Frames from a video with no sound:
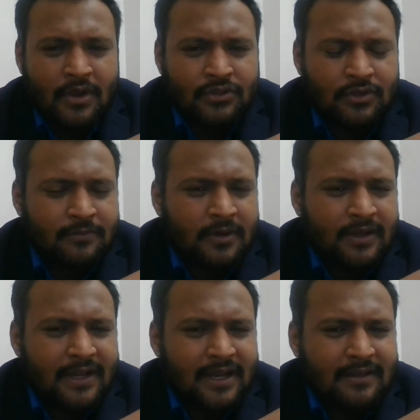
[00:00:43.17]

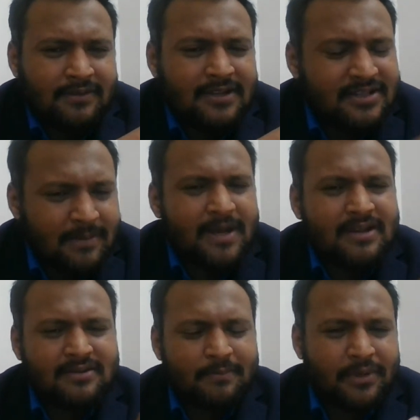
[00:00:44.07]
so this
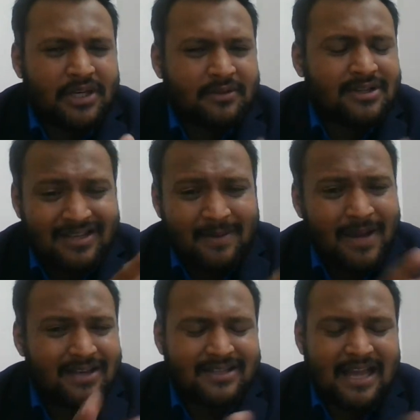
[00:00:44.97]
debate this
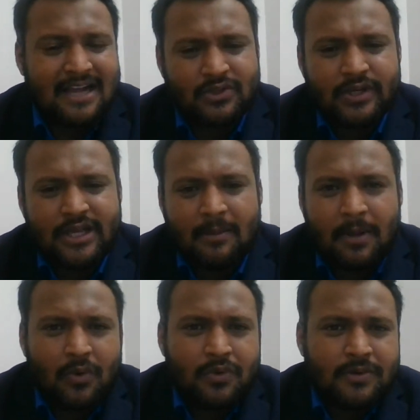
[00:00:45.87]
debate is actually
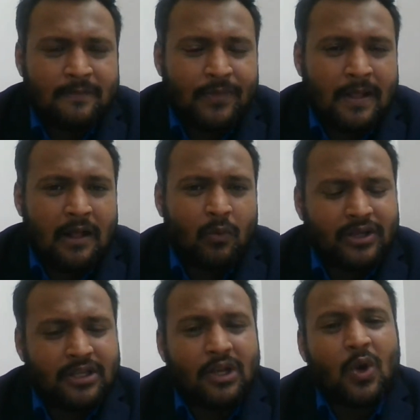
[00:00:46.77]
about
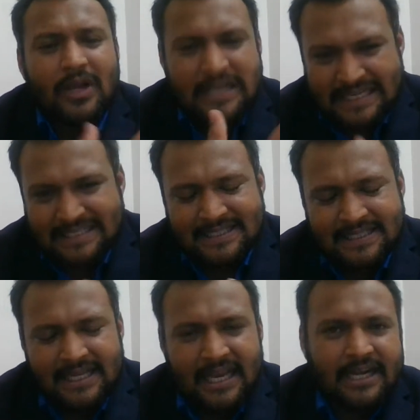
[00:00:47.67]
what the law
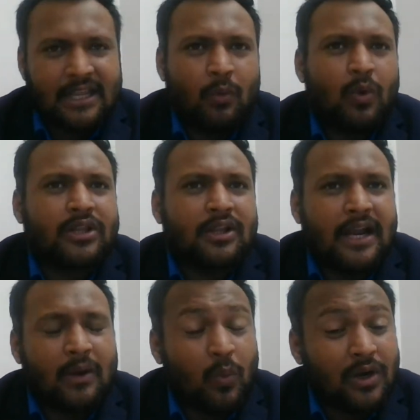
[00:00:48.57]
is and the what
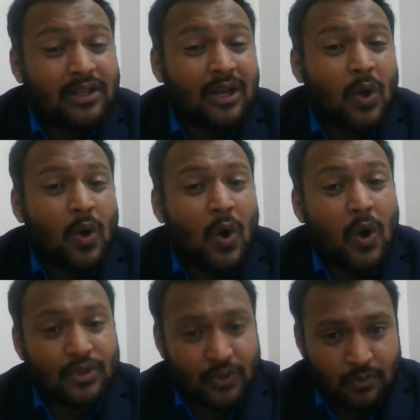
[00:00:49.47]
and what the law
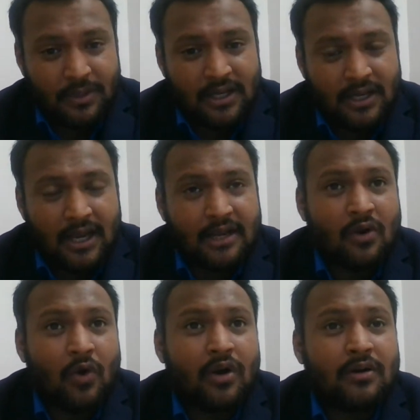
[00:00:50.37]
ought to be
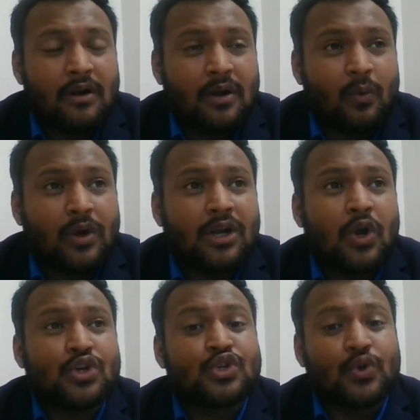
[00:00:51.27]
and or what
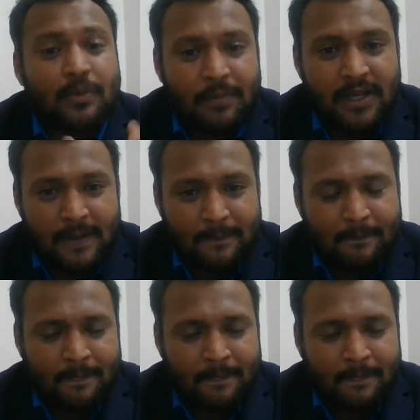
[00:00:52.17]
law should be